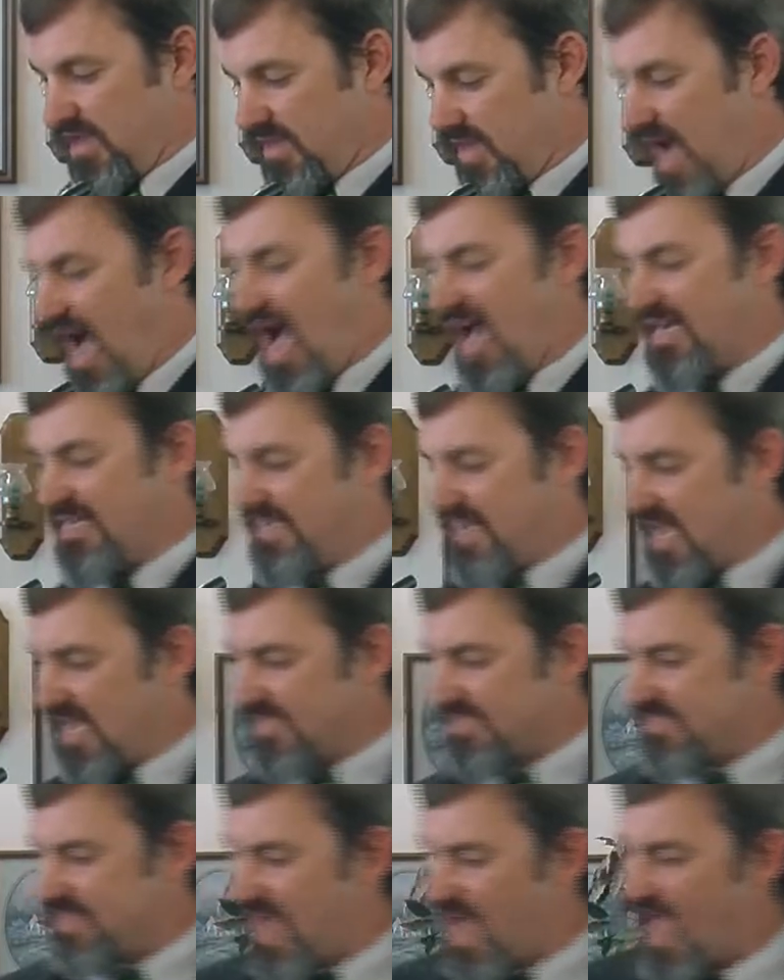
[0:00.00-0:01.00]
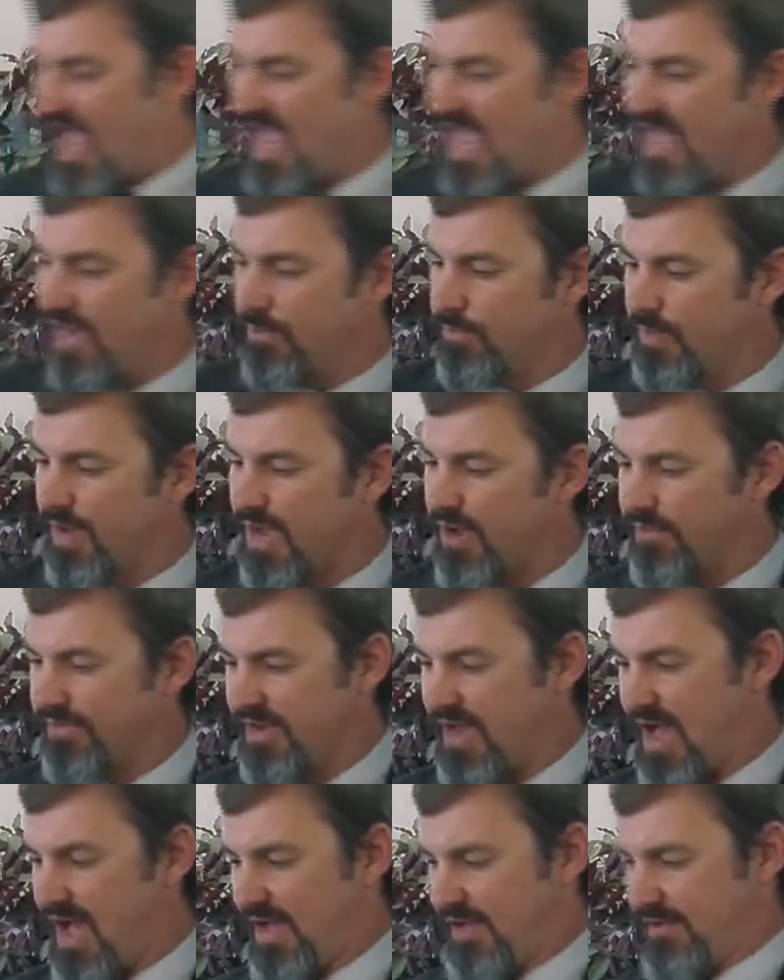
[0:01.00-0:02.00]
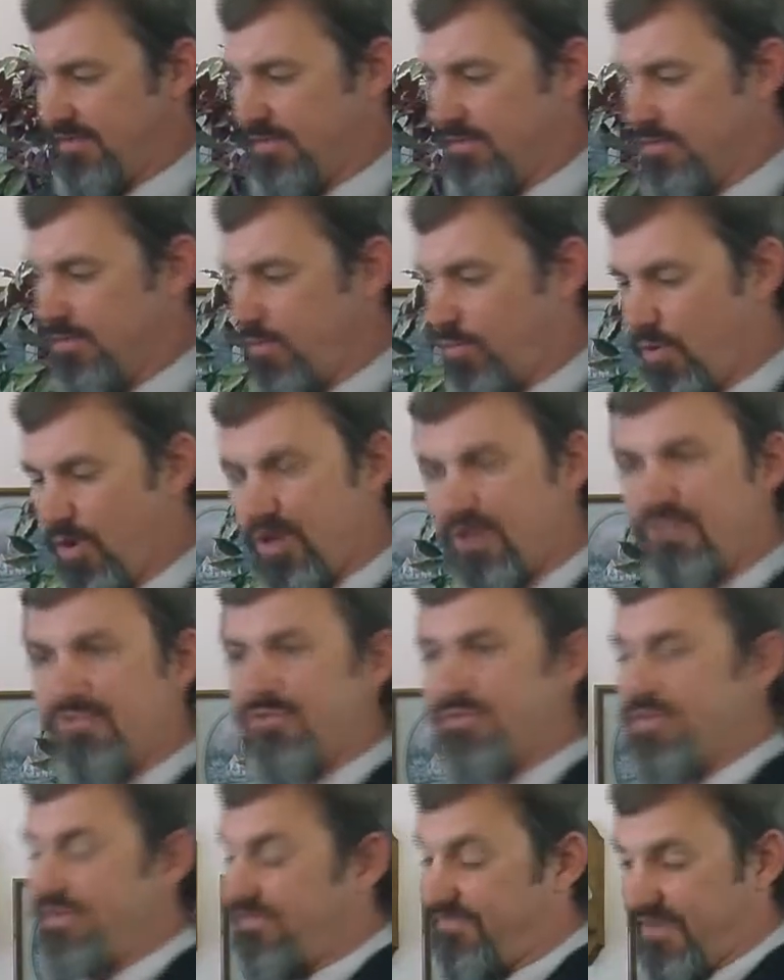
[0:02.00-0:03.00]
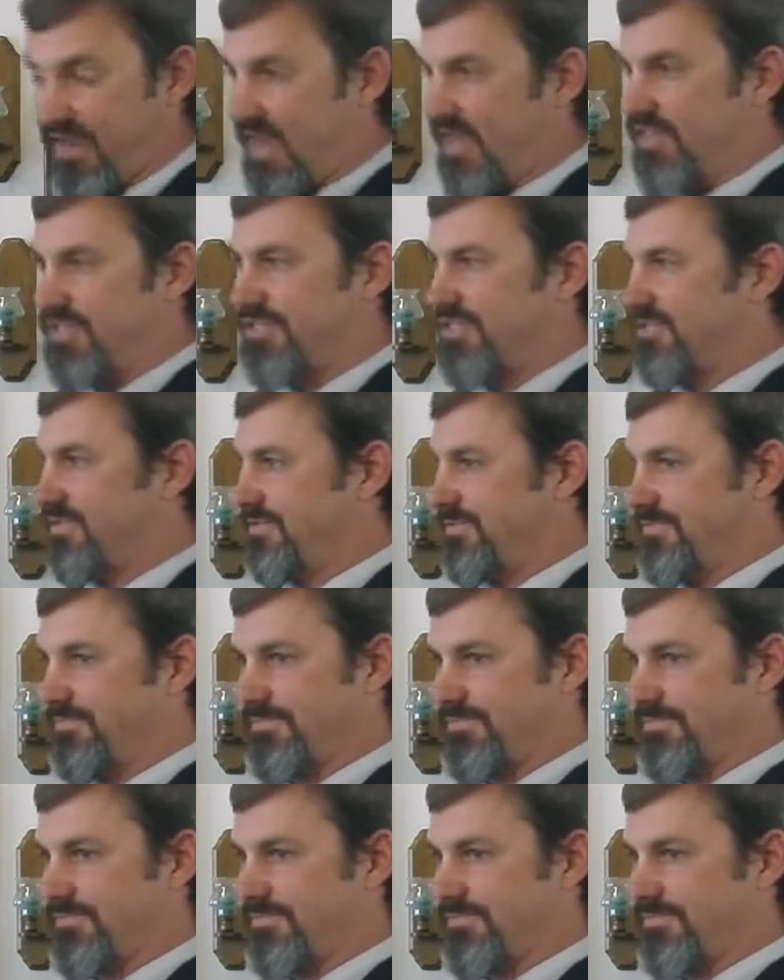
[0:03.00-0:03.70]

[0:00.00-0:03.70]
God does not and will not work through the flesh.